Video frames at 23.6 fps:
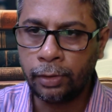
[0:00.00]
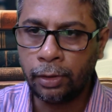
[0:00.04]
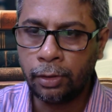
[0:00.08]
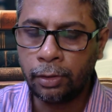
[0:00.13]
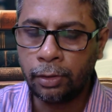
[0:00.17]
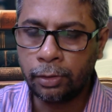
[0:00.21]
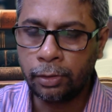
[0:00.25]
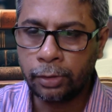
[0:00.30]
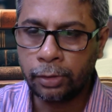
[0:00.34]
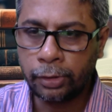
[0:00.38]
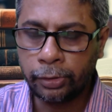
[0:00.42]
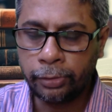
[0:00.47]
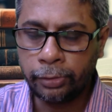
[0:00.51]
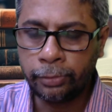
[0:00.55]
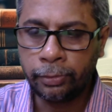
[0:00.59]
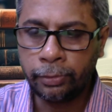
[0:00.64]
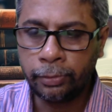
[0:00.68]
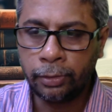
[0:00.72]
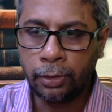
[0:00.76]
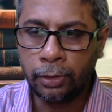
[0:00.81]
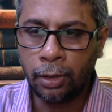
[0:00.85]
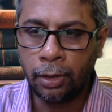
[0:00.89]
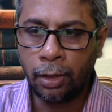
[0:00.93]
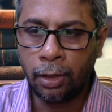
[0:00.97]
So
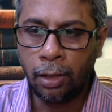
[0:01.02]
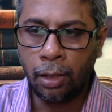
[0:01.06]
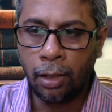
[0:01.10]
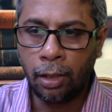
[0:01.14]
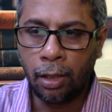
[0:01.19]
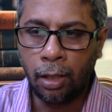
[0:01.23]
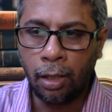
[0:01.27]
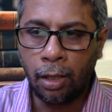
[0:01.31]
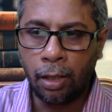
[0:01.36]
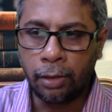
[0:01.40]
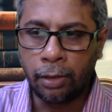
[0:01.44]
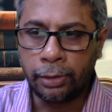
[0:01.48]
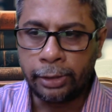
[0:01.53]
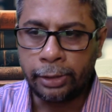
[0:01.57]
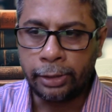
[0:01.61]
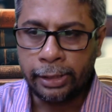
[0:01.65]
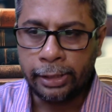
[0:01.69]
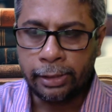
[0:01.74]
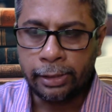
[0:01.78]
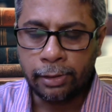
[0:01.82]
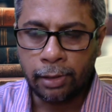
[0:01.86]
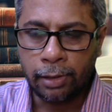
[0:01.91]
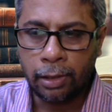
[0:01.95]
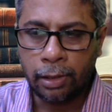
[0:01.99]

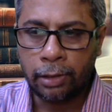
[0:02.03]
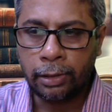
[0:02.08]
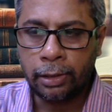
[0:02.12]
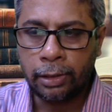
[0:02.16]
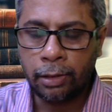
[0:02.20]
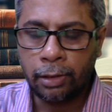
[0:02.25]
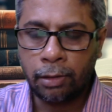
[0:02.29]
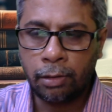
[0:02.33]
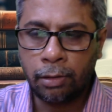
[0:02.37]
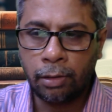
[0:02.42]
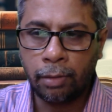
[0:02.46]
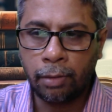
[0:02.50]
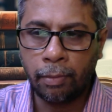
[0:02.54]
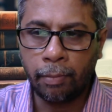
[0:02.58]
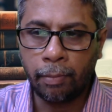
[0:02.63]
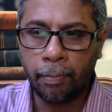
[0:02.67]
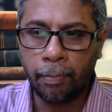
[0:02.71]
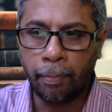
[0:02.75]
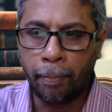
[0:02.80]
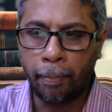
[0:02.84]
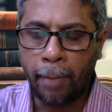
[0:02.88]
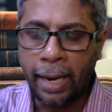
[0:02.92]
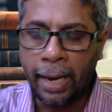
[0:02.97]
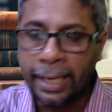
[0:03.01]
these are the
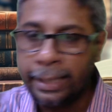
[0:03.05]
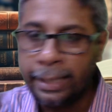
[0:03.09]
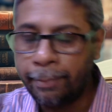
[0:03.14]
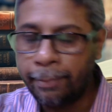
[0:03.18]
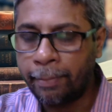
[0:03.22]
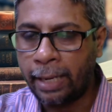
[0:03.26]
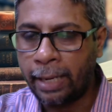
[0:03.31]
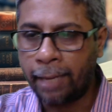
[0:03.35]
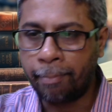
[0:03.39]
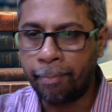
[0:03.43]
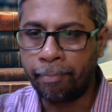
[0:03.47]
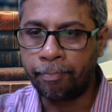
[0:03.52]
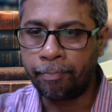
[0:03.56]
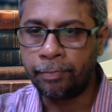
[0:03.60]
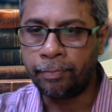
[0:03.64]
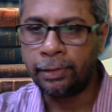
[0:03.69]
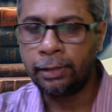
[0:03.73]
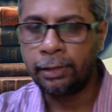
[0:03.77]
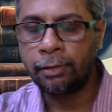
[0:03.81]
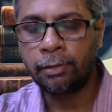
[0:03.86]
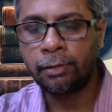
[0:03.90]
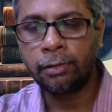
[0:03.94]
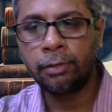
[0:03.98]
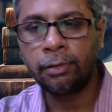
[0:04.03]
mind map.
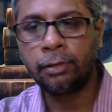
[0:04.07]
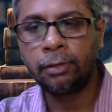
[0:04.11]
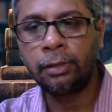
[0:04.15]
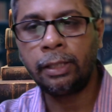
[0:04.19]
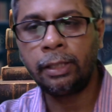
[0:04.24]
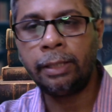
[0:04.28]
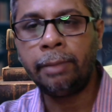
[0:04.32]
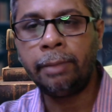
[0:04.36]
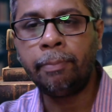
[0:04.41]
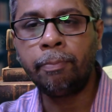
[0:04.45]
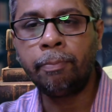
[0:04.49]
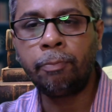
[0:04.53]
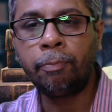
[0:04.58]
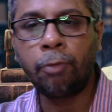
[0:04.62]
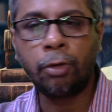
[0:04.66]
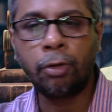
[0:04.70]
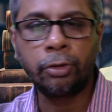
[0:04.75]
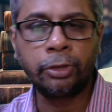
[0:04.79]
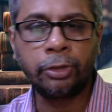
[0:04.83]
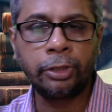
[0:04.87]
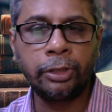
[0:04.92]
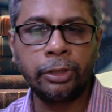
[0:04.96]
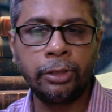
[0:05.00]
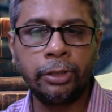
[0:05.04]
These are the
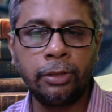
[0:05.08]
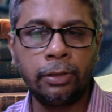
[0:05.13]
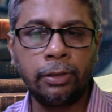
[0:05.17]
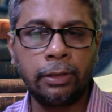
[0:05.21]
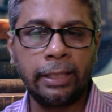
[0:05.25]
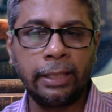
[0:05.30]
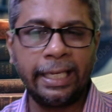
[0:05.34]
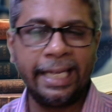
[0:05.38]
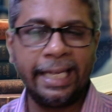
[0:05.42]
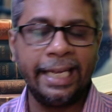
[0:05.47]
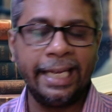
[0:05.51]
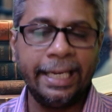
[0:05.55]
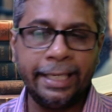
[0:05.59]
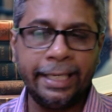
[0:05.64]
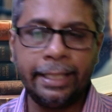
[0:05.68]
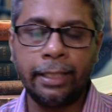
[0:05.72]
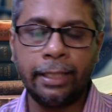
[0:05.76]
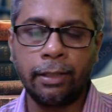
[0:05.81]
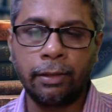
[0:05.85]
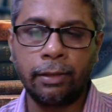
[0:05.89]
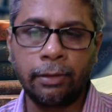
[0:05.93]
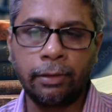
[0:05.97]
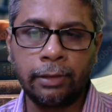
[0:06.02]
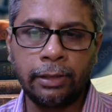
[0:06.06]
important
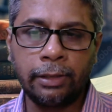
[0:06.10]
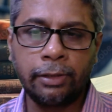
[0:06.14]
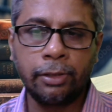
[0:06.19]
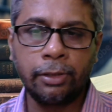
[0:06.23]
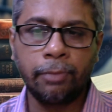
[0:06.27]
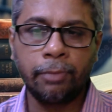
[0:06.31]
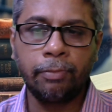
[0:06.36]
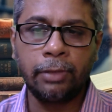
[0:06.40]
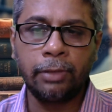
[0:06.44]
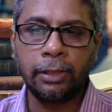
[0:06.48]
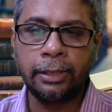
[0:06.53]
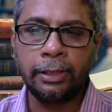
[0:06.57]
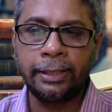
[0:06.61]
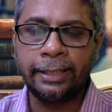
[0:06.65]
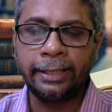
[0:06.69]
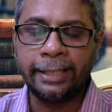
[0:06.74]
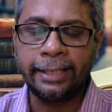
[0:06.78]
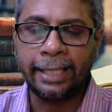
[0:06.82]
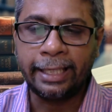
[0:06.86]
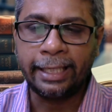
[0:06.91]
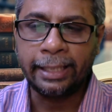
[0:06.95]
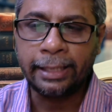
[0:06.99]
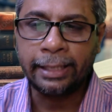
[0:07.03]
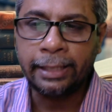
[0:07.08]
area. These are the
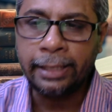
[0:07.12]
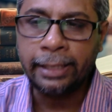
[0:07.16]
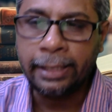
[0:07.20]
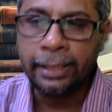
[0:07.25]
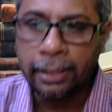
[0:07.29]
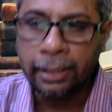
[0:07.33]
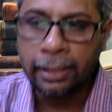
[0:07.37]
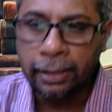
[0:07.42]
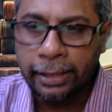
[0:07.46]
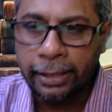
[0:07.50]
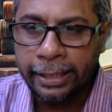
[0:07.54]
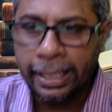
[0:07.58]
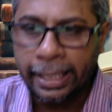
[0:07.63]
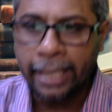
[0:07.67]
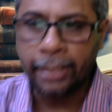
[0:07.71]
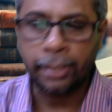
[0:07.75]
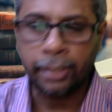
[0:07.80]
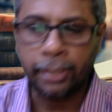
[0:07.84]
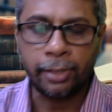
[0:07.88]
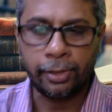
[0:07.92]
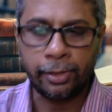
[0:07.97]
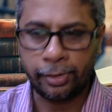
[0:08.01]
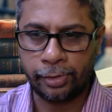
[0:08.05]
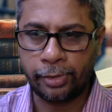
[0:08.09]
technically
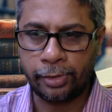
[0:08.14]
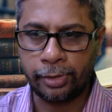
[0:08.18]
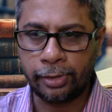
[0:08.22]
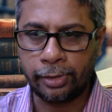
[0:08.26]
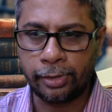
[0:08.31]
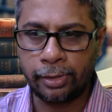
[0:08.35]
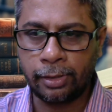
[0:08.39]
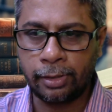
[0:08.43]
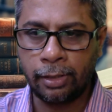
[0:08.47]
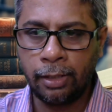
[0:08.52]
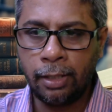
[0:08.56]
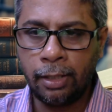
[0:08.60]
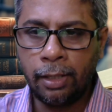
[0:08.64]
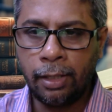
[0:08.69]
analysis.